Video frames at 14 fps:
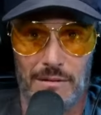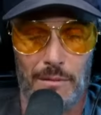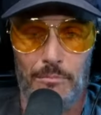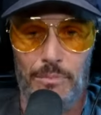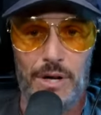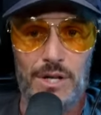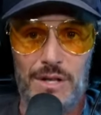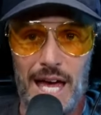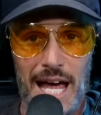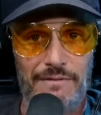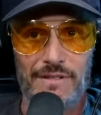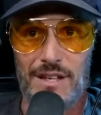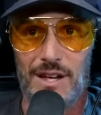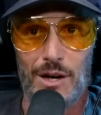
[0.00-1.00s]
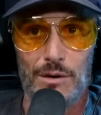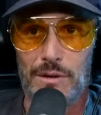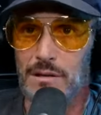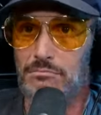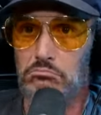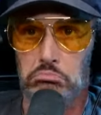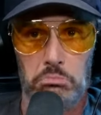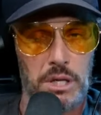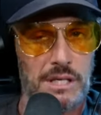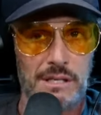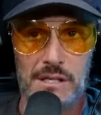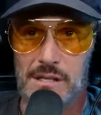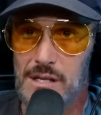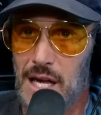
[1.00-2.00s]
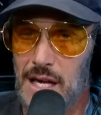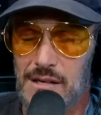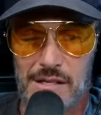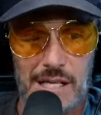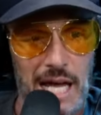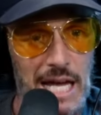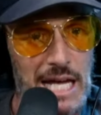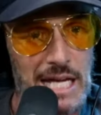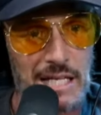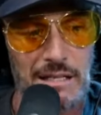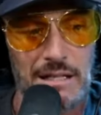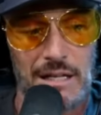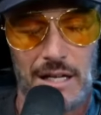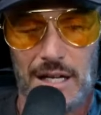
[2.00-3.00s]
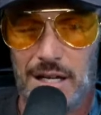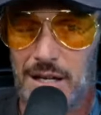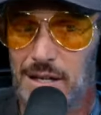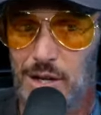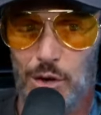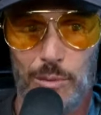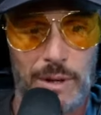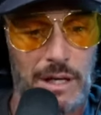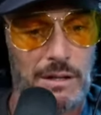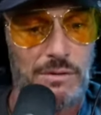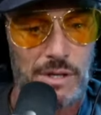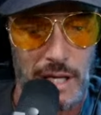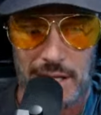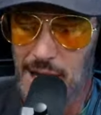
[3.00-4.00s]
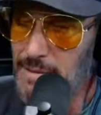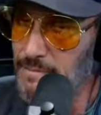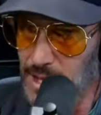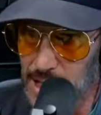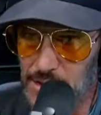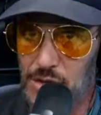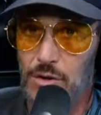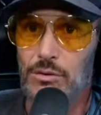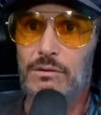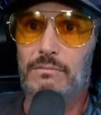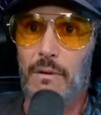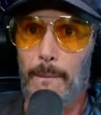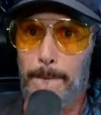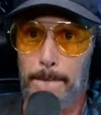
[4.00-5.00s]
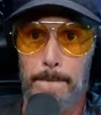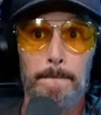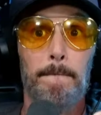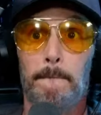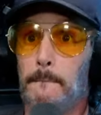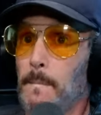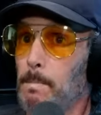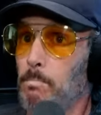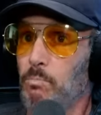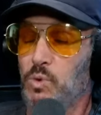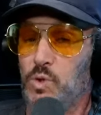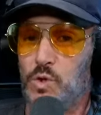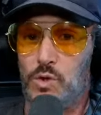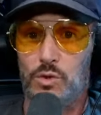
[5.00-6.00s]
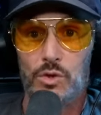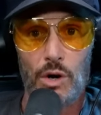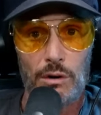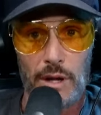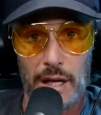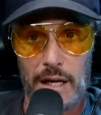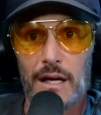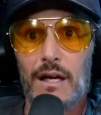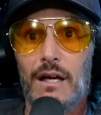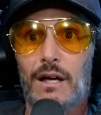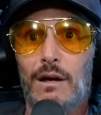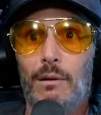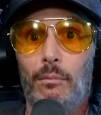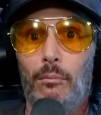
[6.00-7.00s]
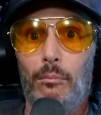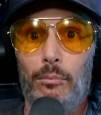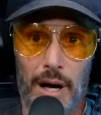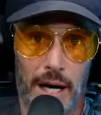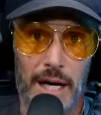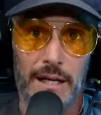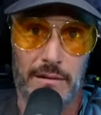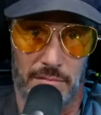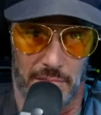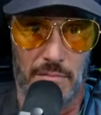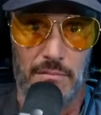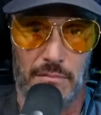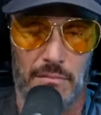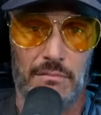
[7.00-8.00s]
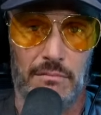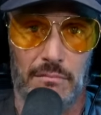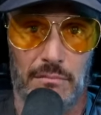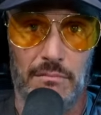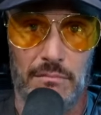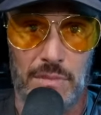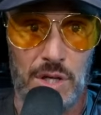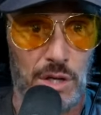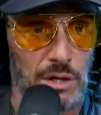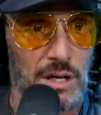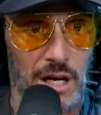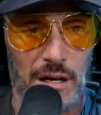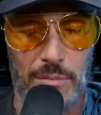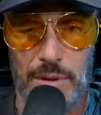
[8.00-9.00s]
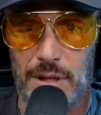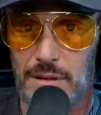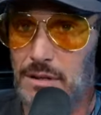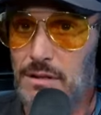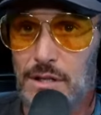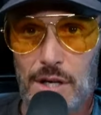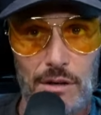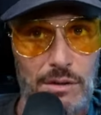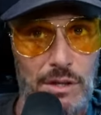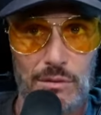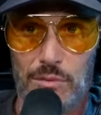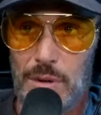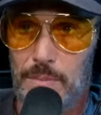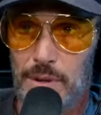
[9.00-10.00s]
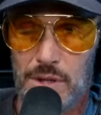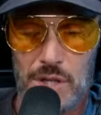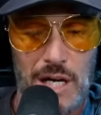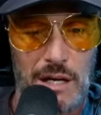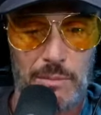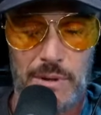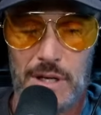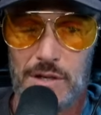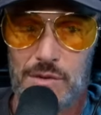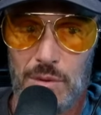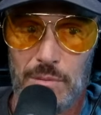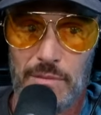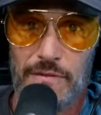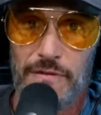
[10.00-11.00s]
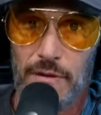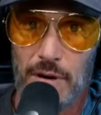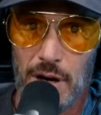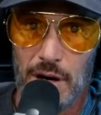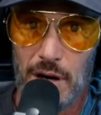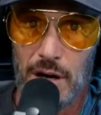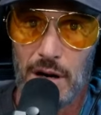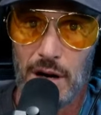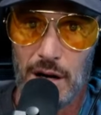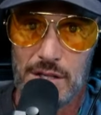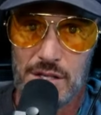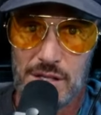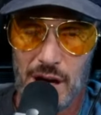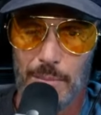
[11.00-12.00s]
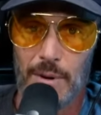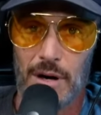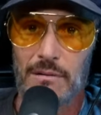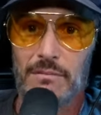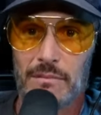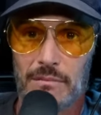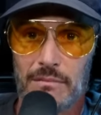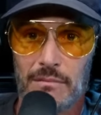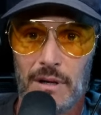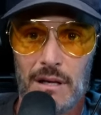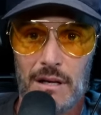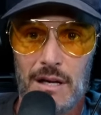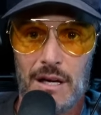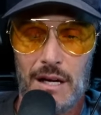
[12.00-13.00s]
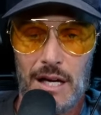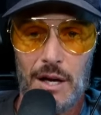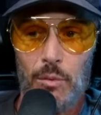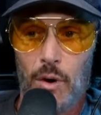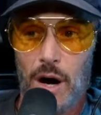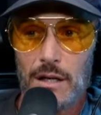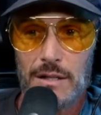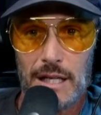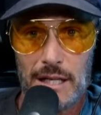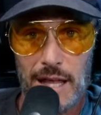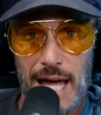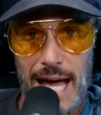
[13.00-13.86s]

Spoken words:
but they have to know that this is a sane human who's like, yeah, that's cool. Mm-hmm. Totally. But you're going to be, yo, dude, we put Jacob in his room for a summer. He walked into the